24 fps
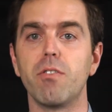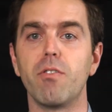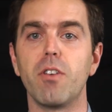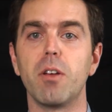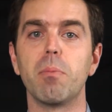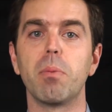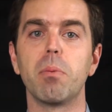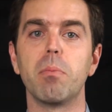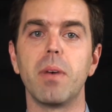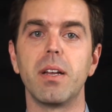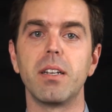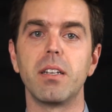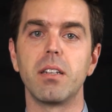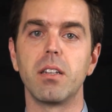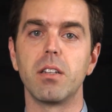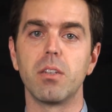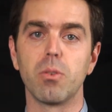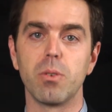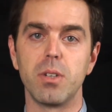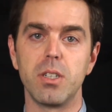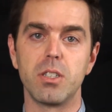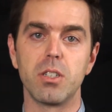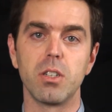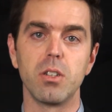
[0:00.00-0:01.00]
of implementing the
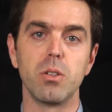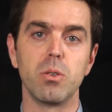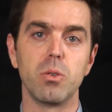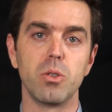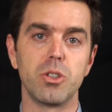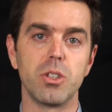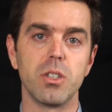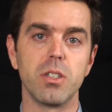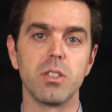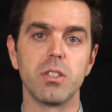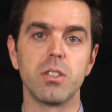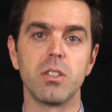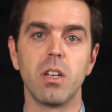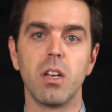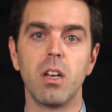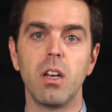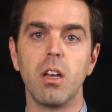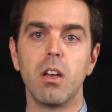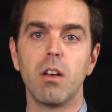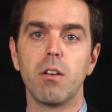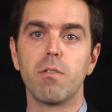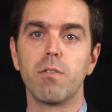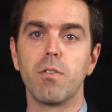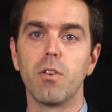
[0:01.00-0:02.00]
three solutions.
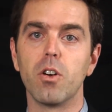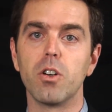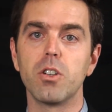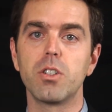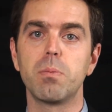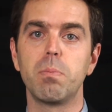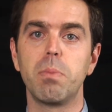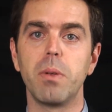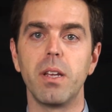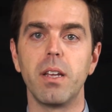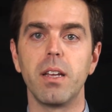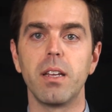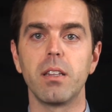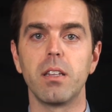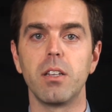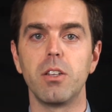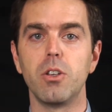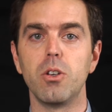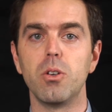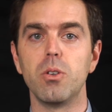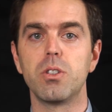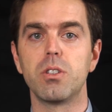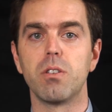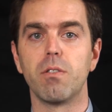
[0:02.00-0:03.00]
First, being the
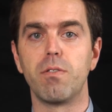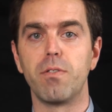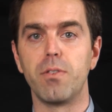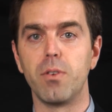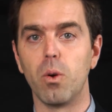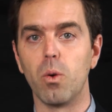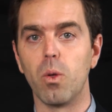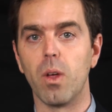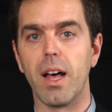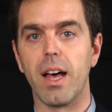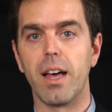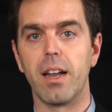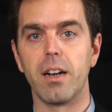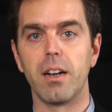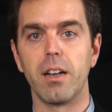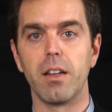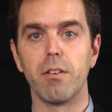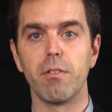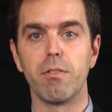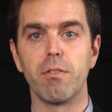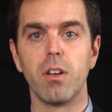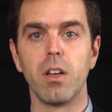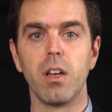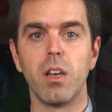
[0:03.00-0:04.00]
use of fuel
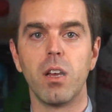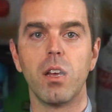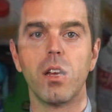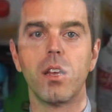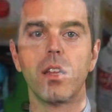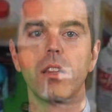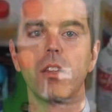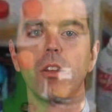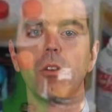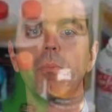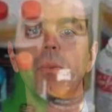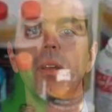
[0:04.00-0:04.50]
additive. There are